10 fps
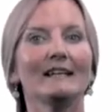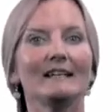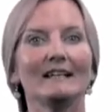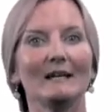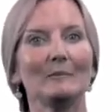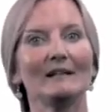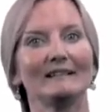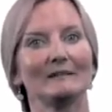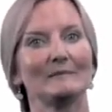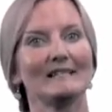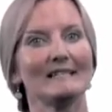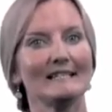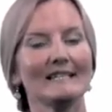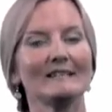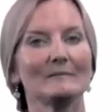enabling them to
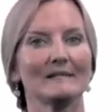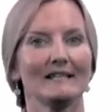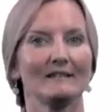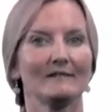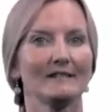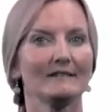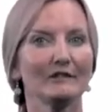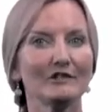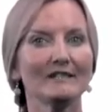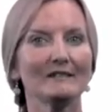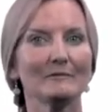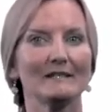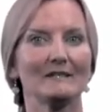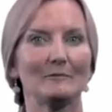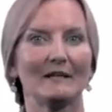see themselves as
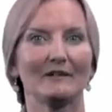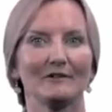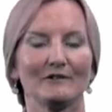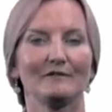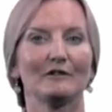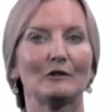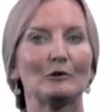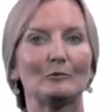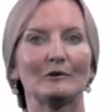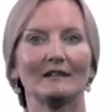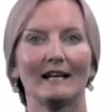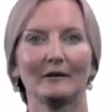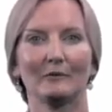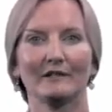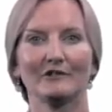legitimate speakers of a global
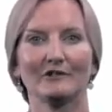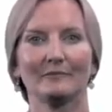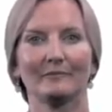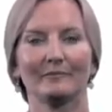language.